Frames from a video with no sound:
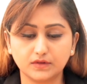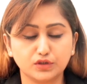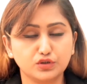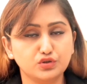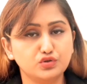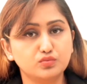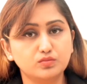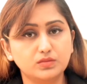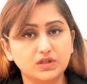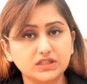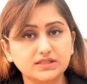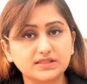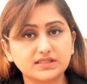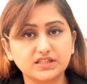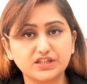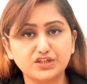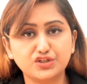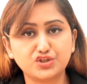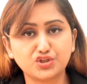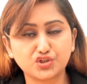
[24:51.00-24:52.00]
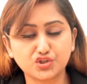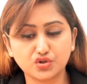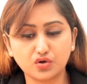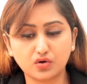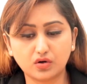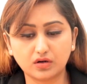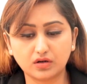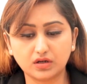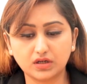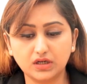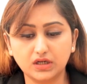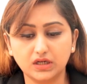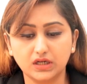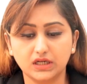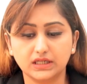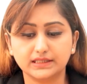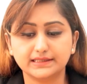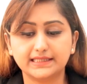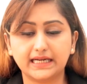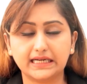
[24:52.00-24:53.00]
You must ensure
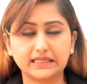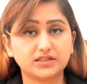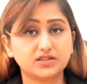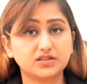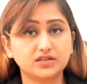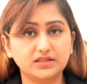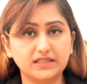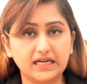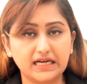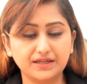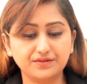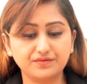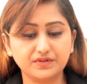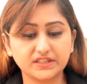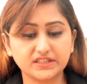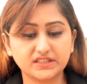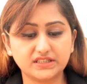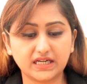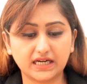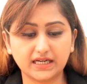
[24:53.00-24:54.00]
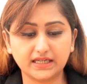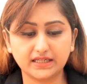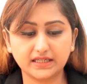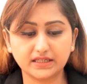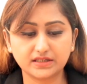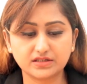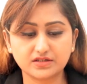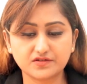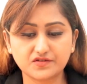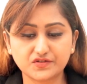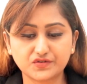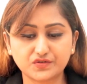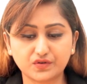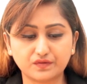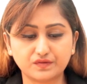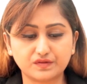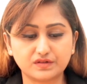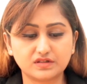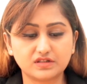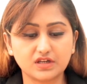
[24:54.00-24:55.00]
that conniving directors
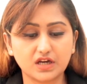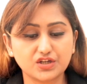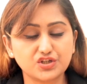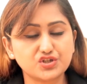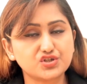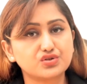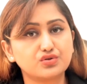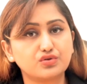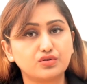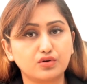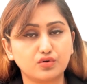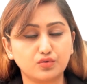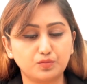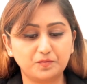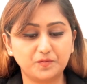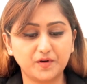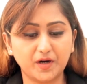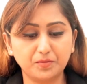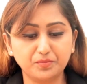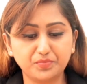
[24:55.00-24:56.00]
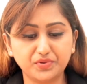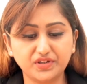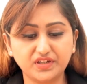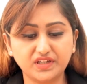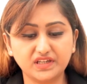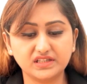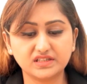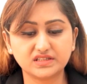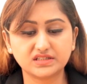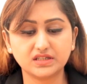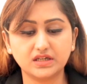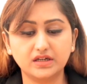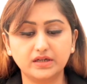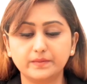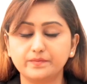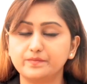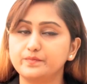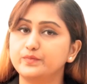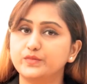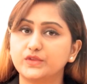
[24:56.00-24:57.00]
of such group companies
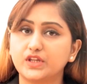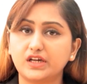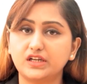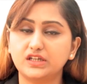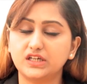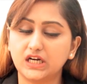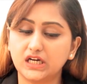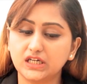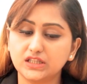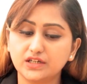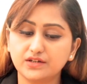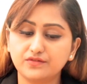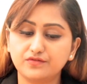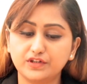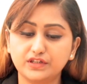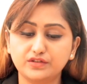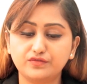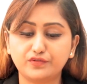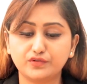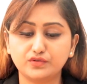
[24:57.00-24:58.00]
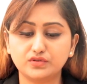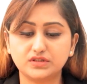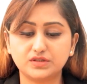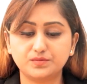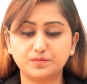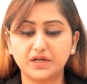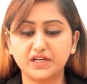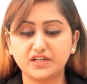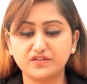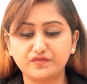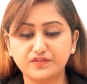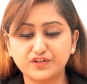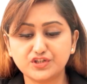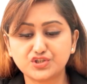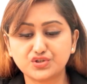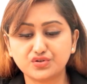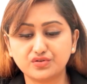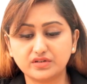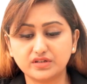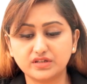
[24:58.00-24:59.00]
and other willful
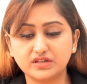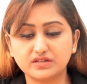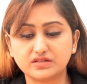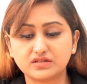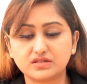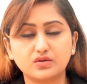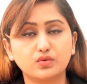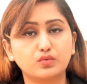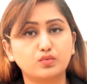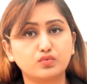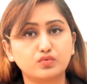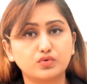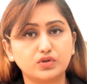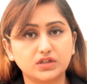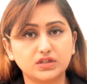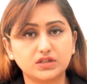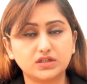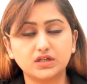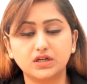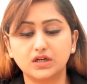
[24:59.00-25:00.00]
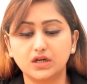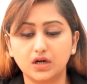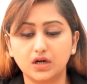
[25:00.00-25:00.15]
beneficiaries would